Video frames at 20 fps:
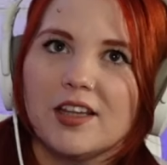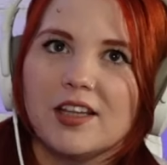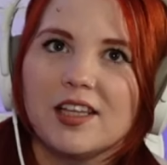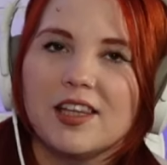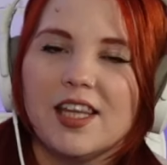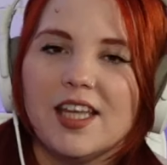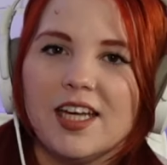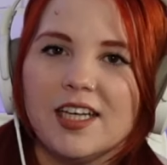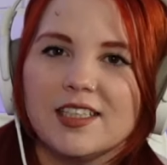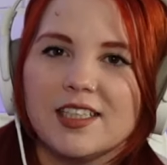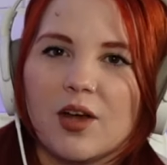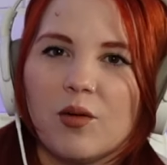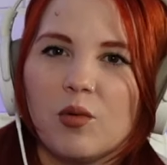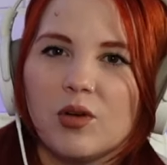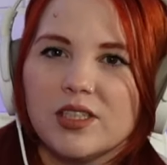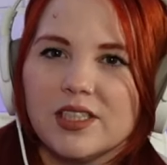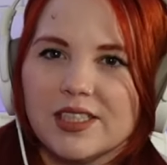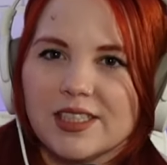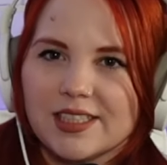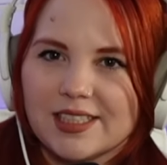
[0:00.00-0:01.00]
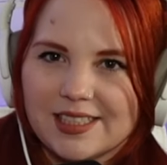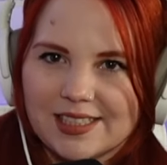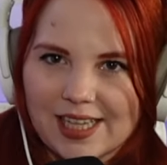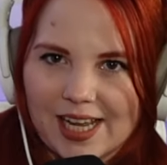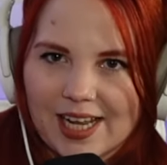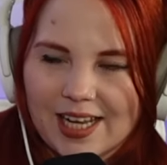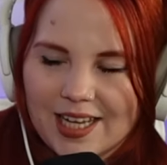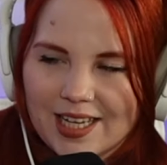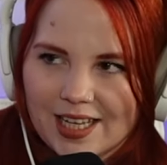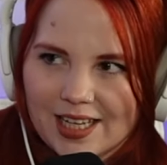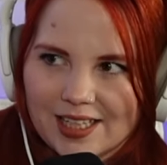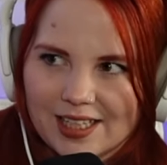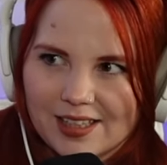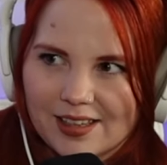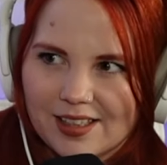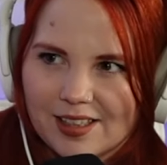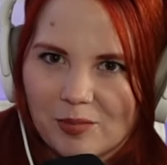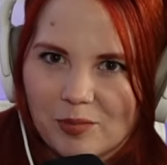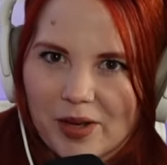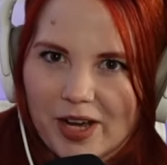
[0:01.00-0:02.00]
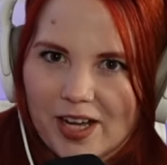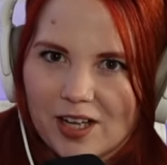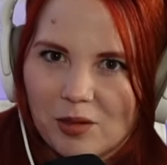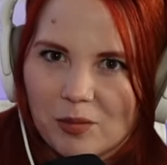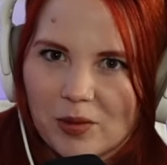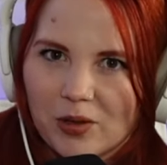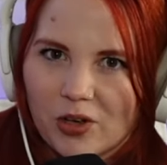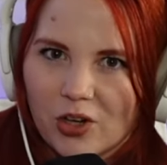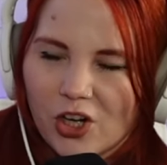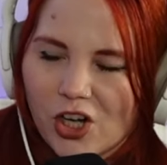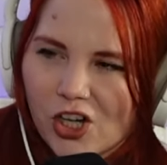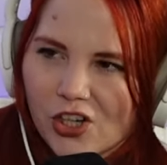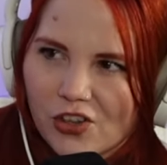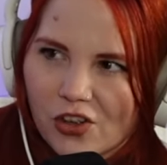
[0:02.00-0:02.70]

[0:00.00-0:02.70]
the thing is, I wasn't saying anything bad about her